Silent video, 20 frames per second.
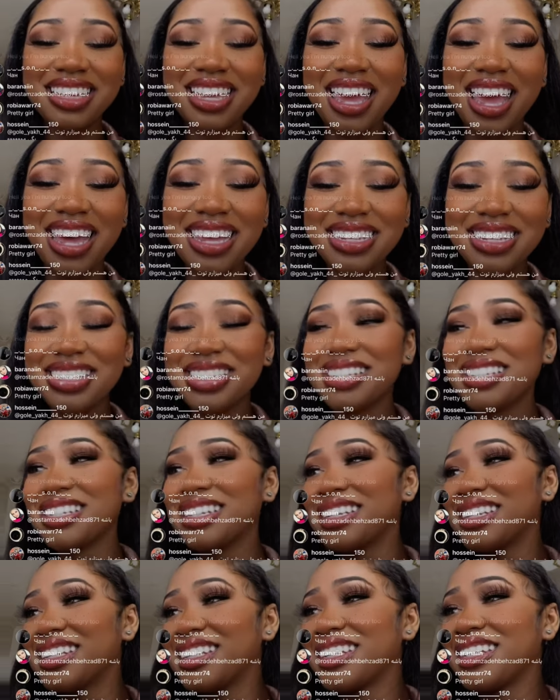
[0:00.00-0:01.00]

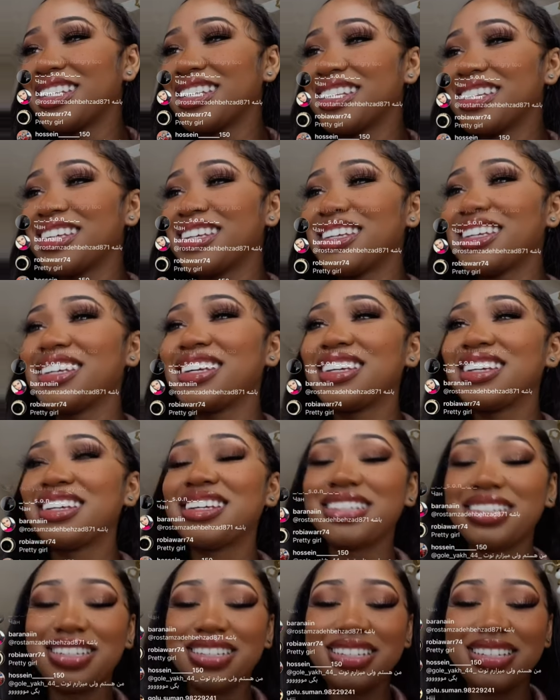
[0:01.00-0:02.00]
Yes. Oh,
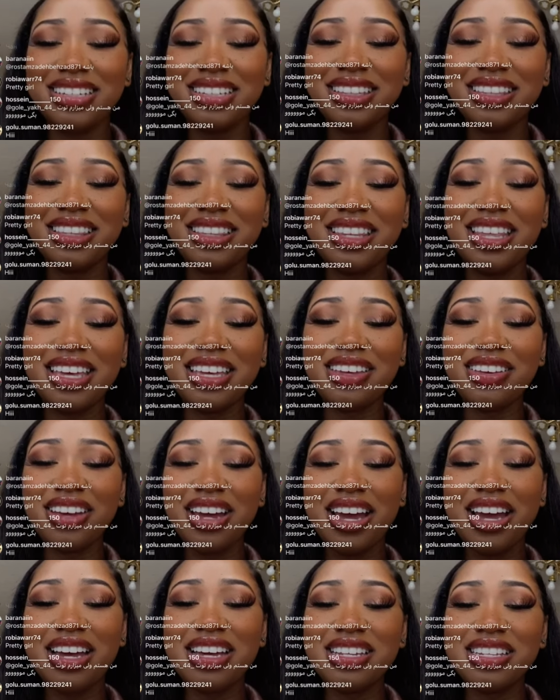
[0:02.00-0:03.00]
Thank
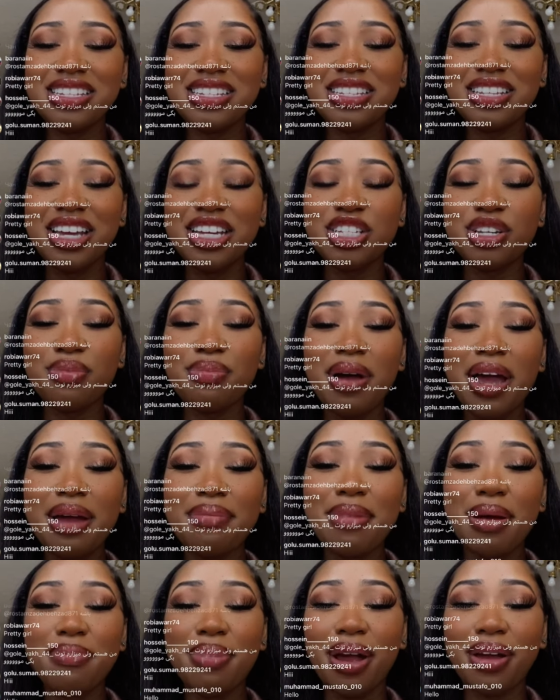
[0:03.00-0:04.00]
you guys. You guys are
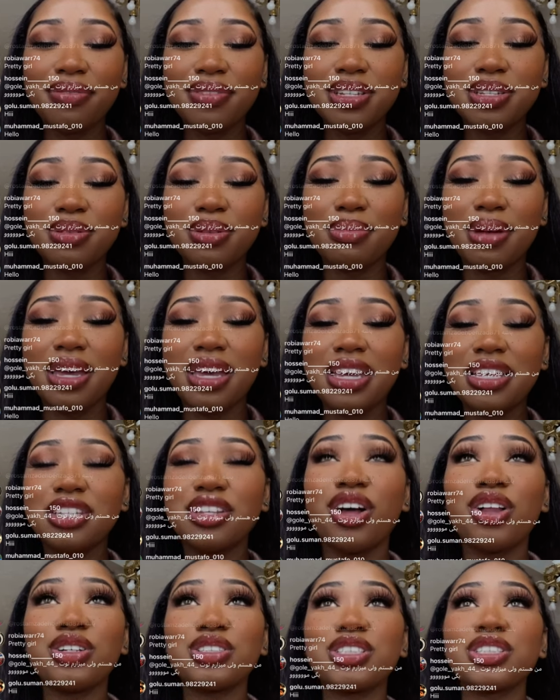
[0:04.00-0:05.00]
buying my breakfast with my
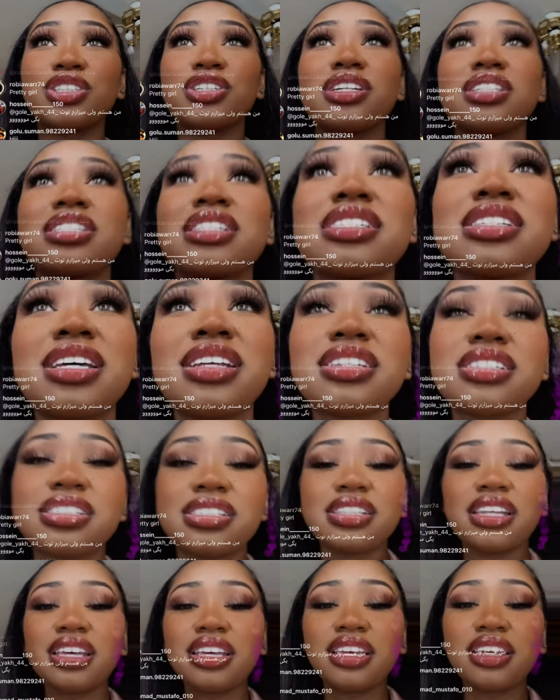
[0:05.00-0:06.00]
eight dollars and thirty six
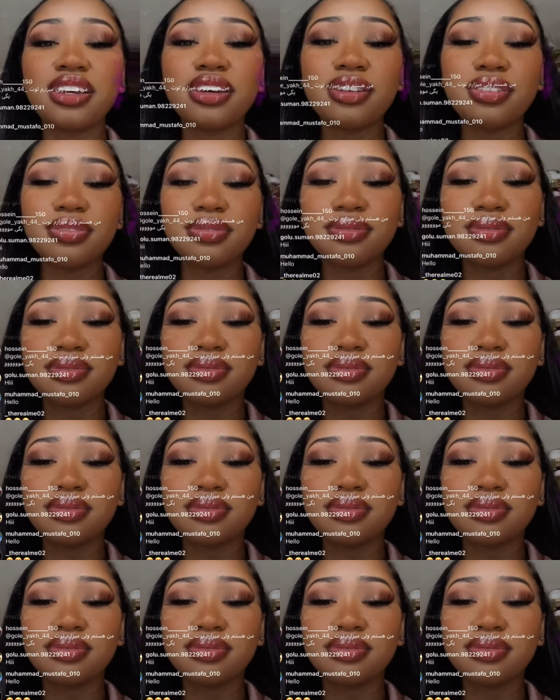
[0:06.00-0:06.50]
cents. Thank you.